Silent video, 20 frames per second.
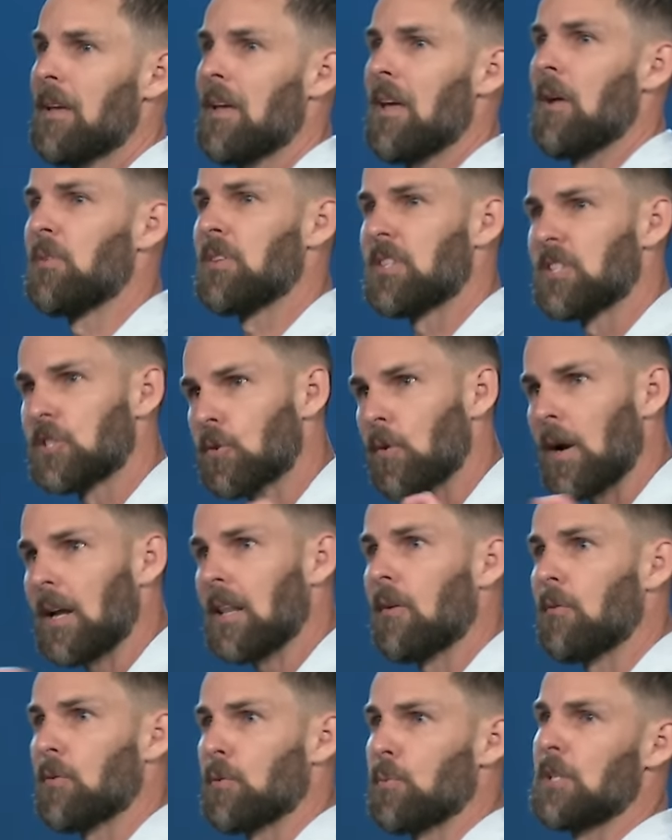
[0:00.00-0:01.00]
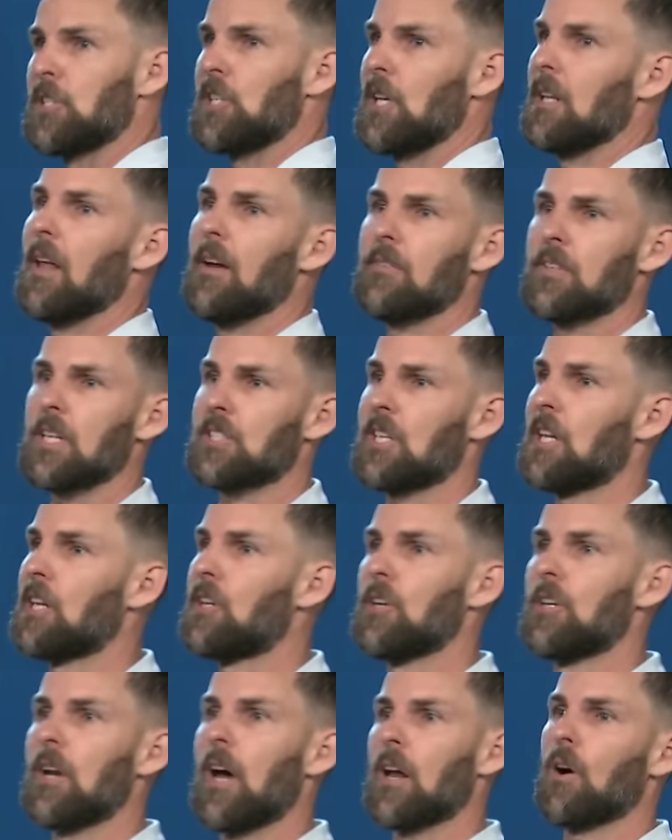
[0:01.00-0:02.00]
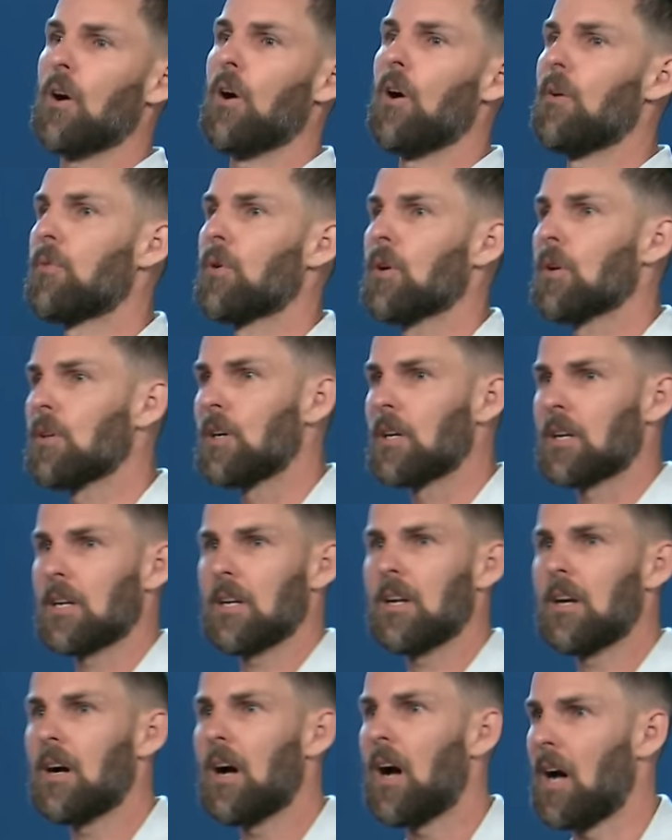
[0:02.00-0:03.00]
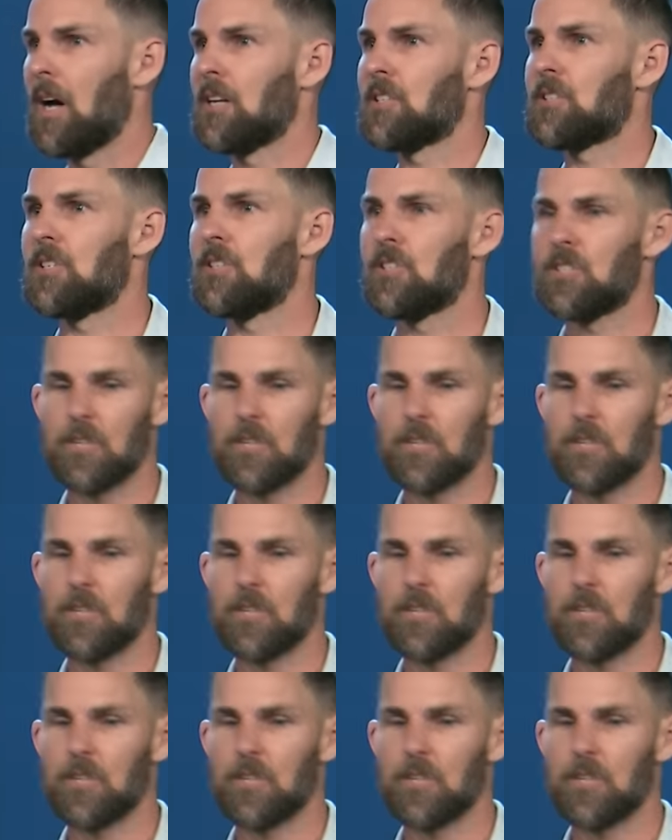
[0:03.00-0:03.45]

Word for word: and with His great love with which He loved us, He could not overlook us. And